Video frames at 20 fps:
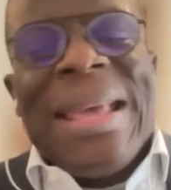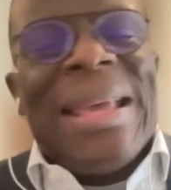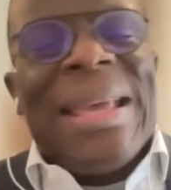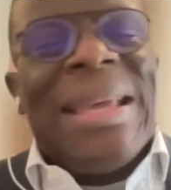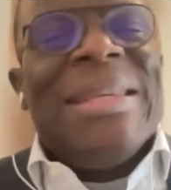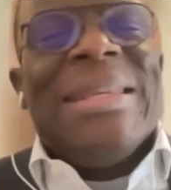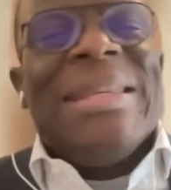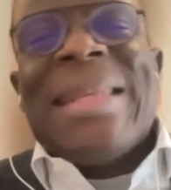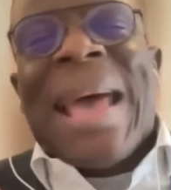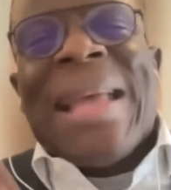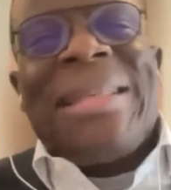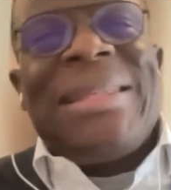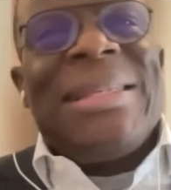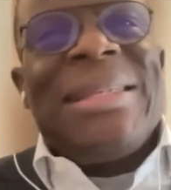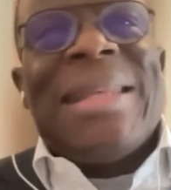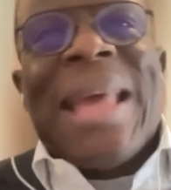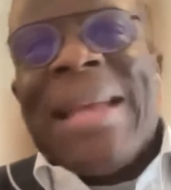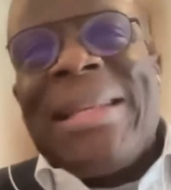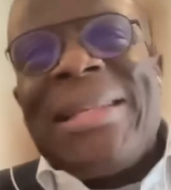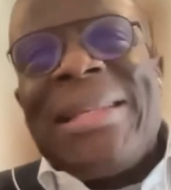In the
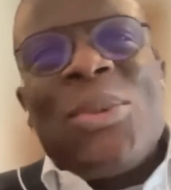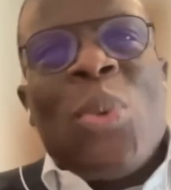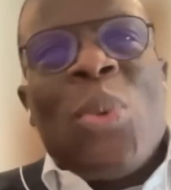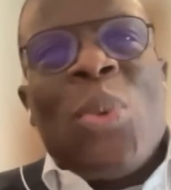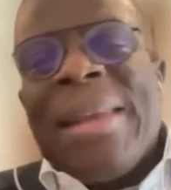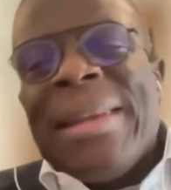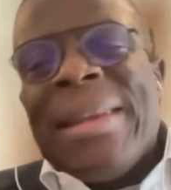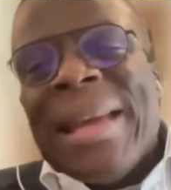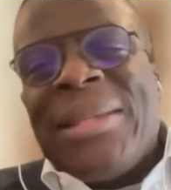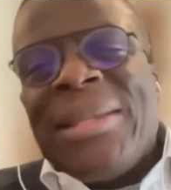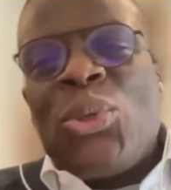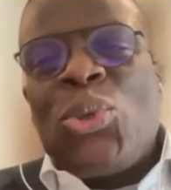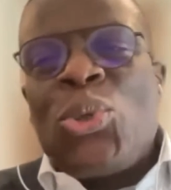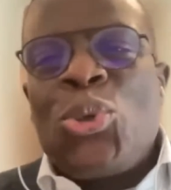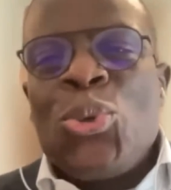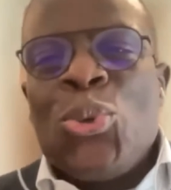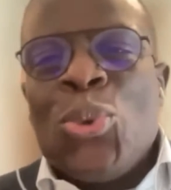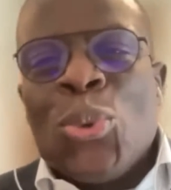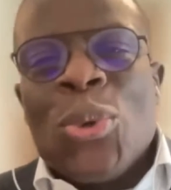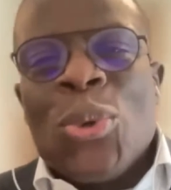
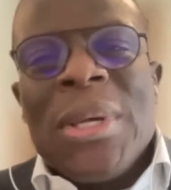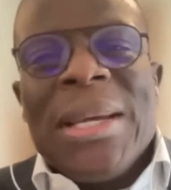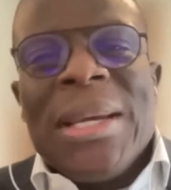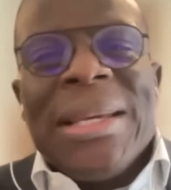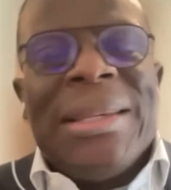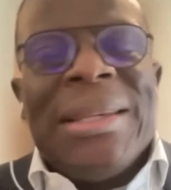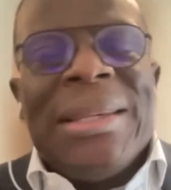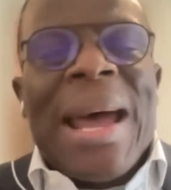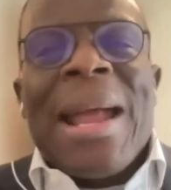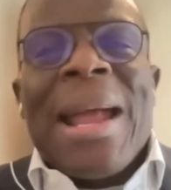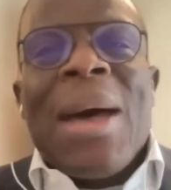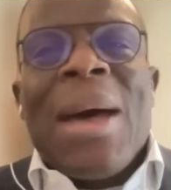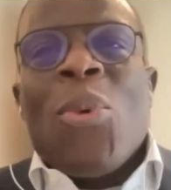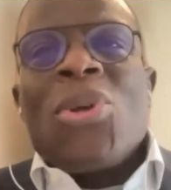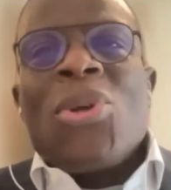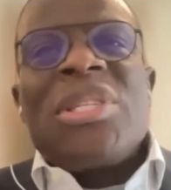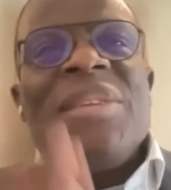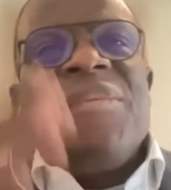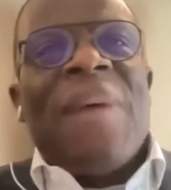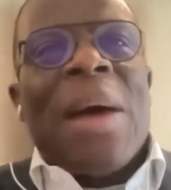1991-92, Naira
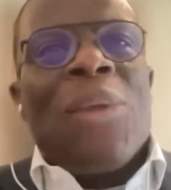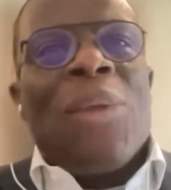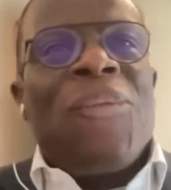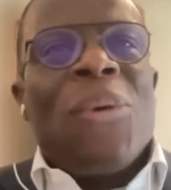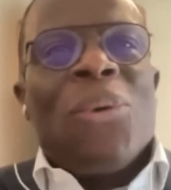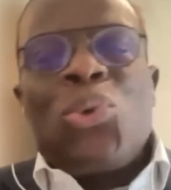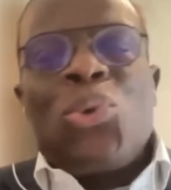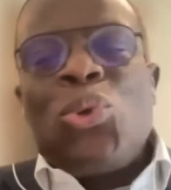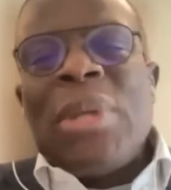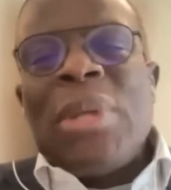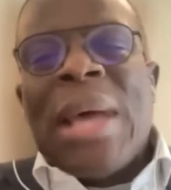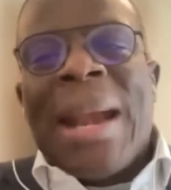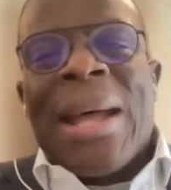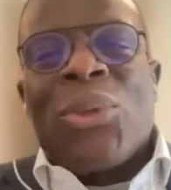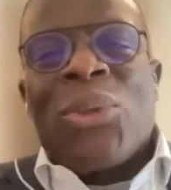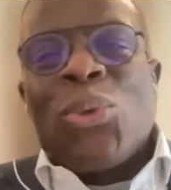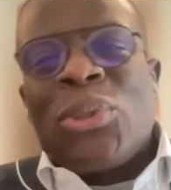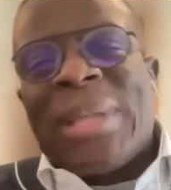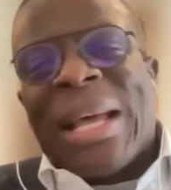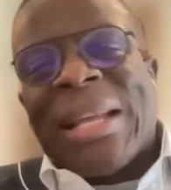was devalued from 2
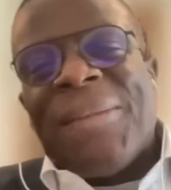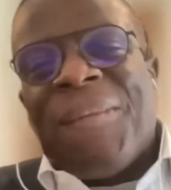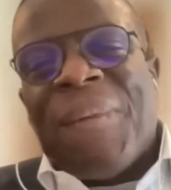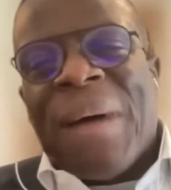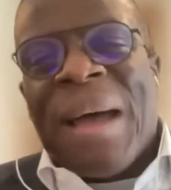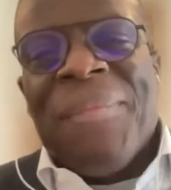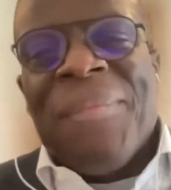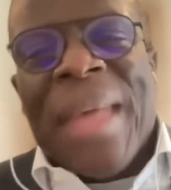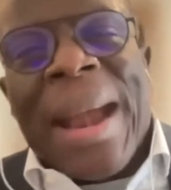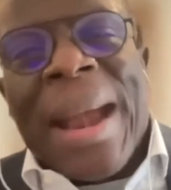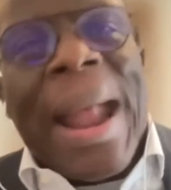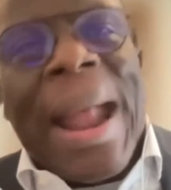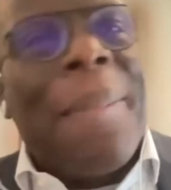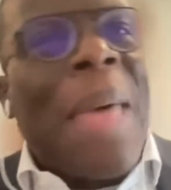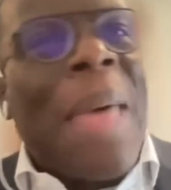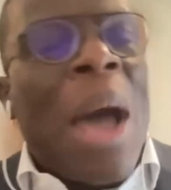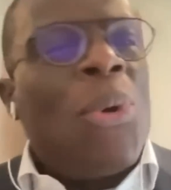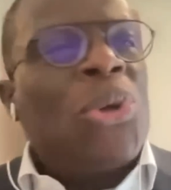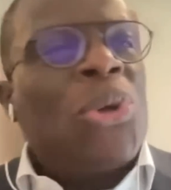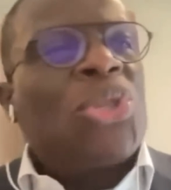Naira to 35 Naira.
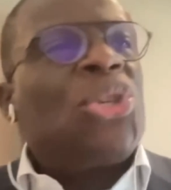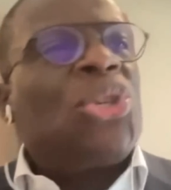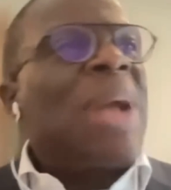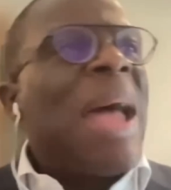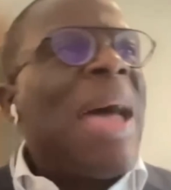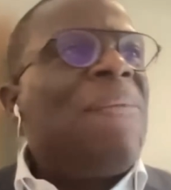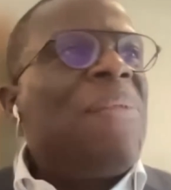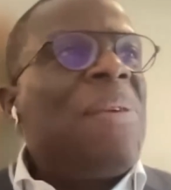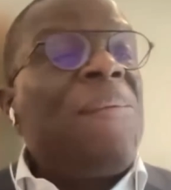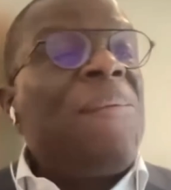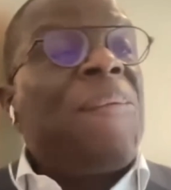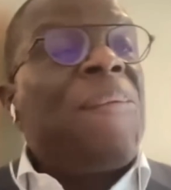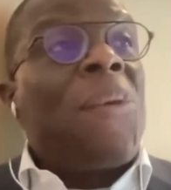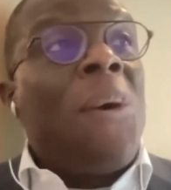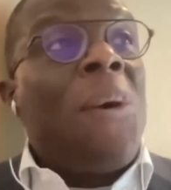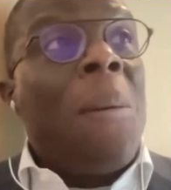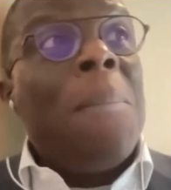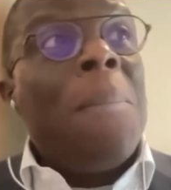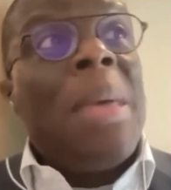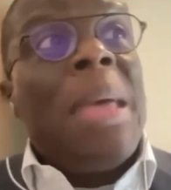I was driving
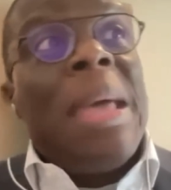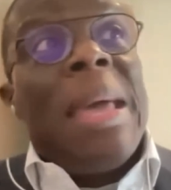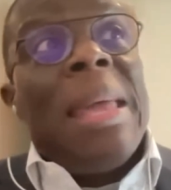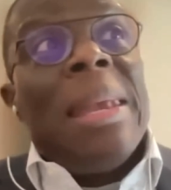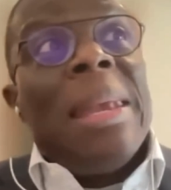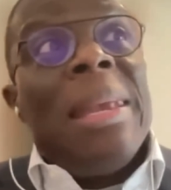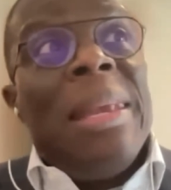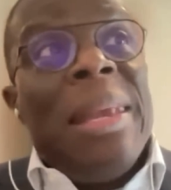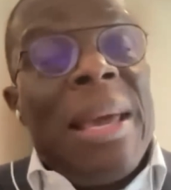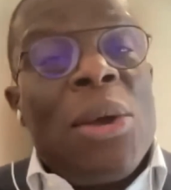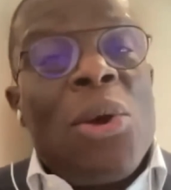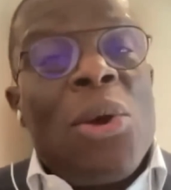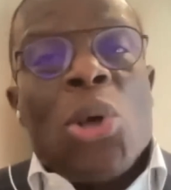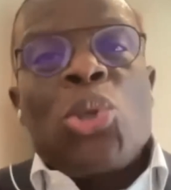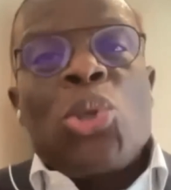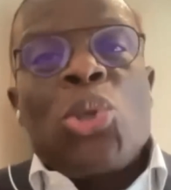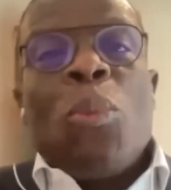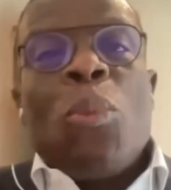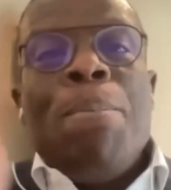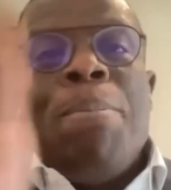from
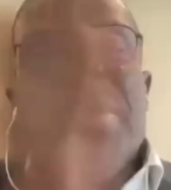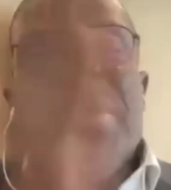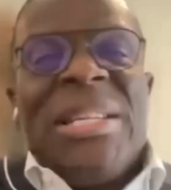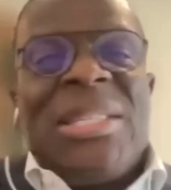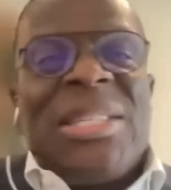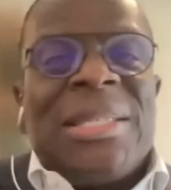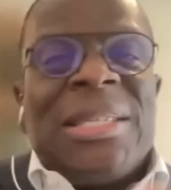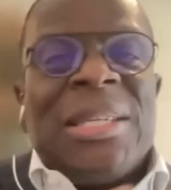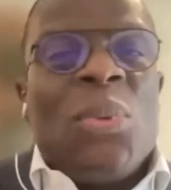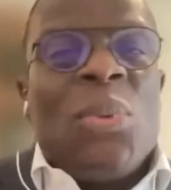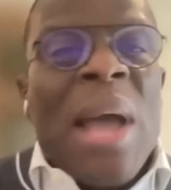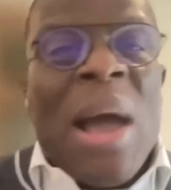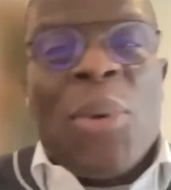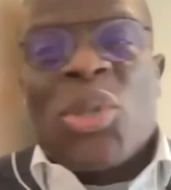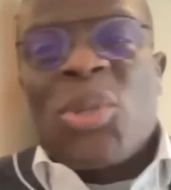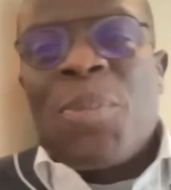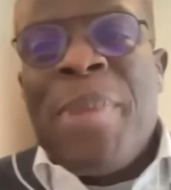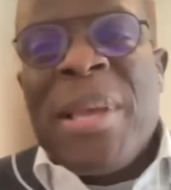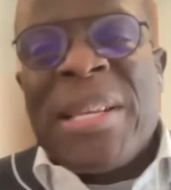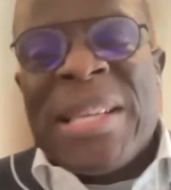Lagos to Benin City, where I
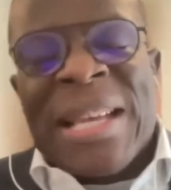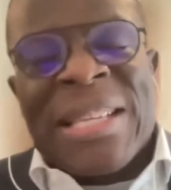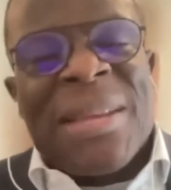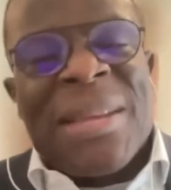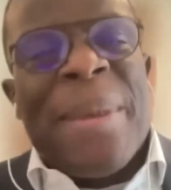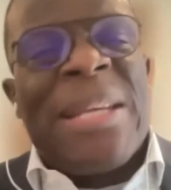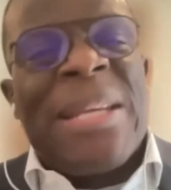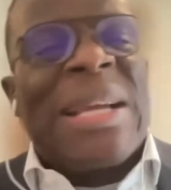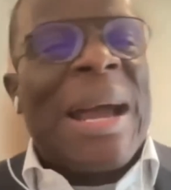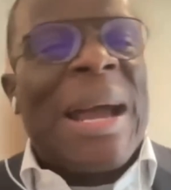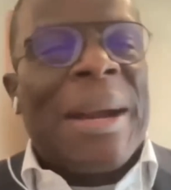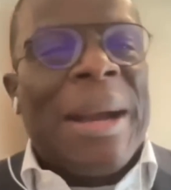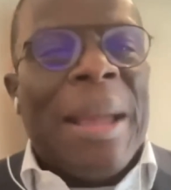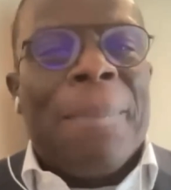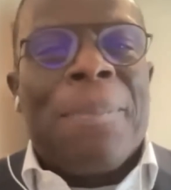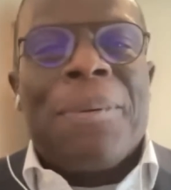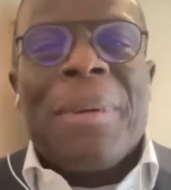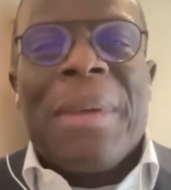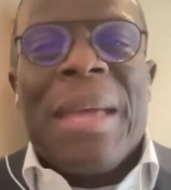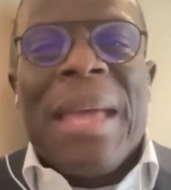was based as a medical rep.